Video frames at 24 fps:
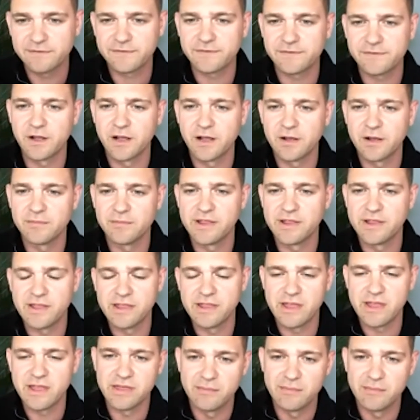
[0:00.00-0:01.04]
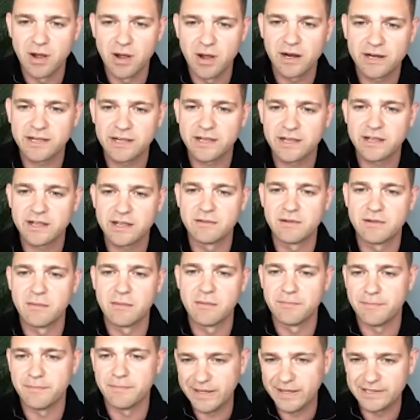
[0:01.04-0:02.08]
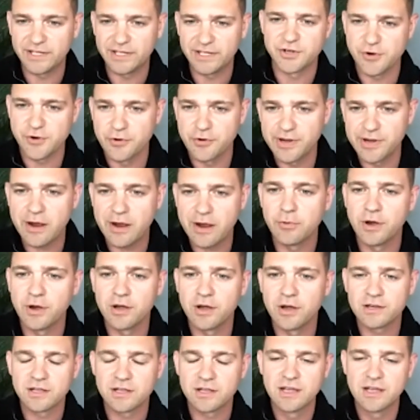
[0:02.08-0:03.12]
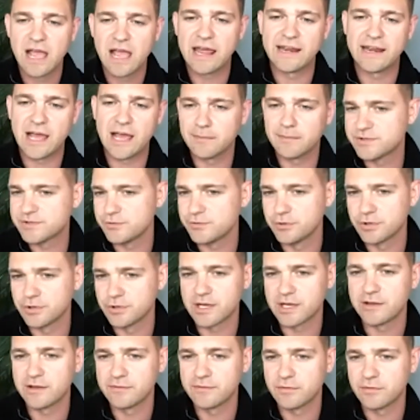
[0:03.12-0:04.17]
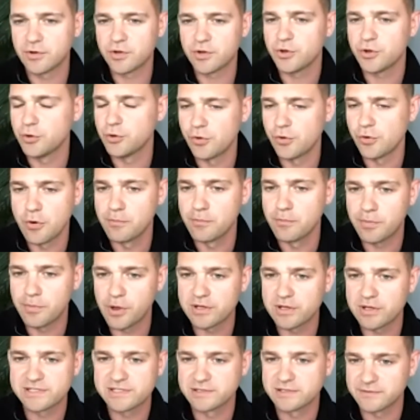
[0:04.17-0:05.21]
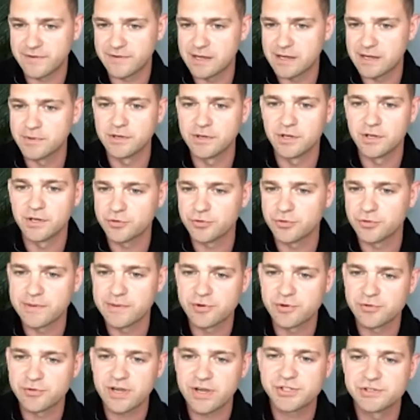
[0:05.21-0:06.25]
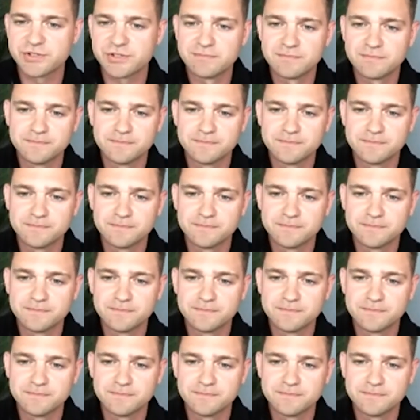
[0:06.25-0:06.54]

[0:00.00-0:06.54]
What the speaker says: in the market, and building your own network. And it helps you your own personal development and career progression.